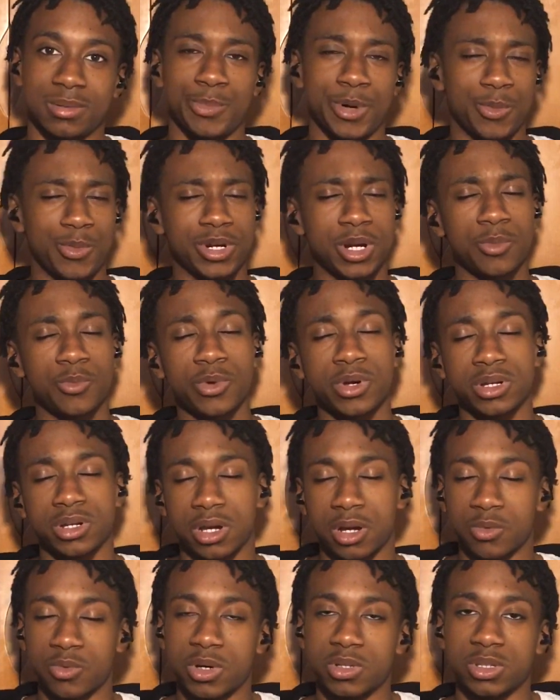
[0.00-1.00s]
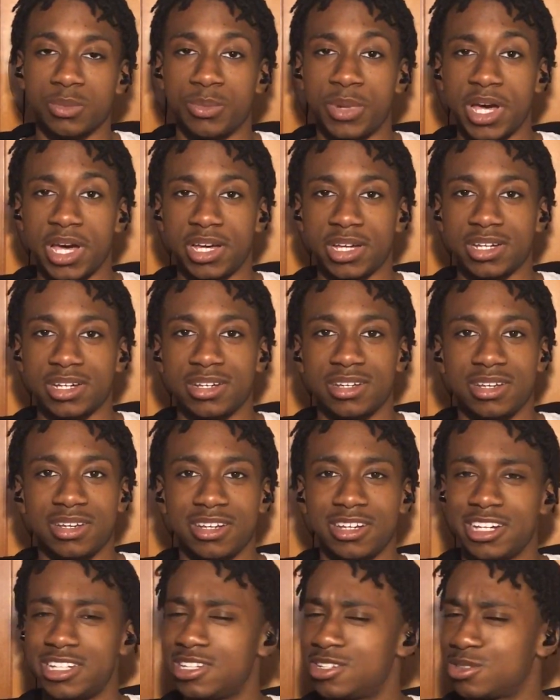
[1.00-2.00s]
But when I went around the back,
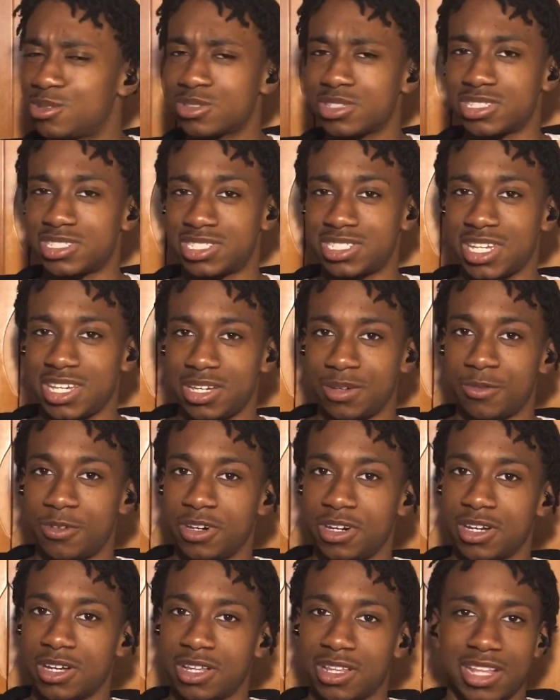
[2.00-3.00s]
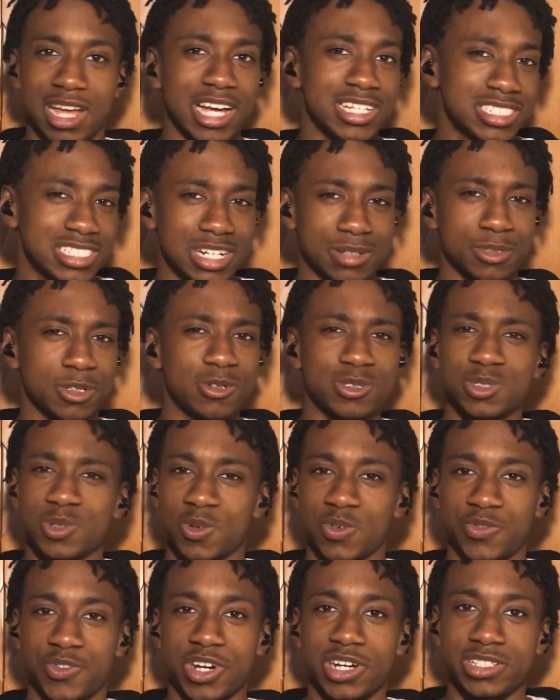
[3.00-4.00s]
it didn't look the same. Last time there was no
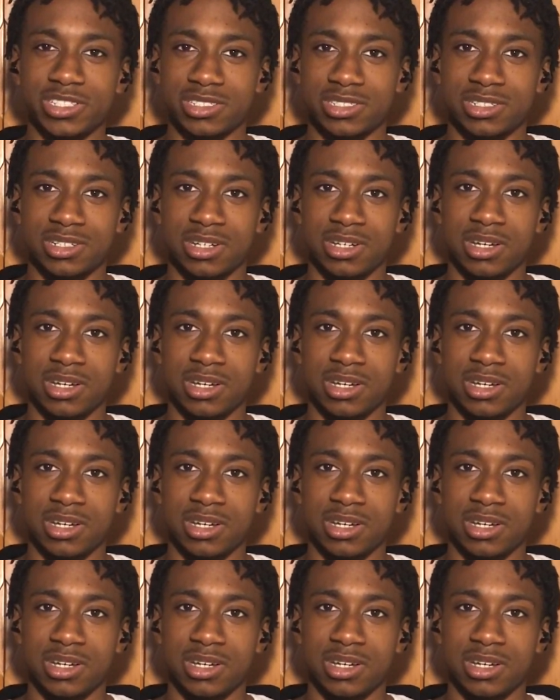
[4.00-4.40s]
fence.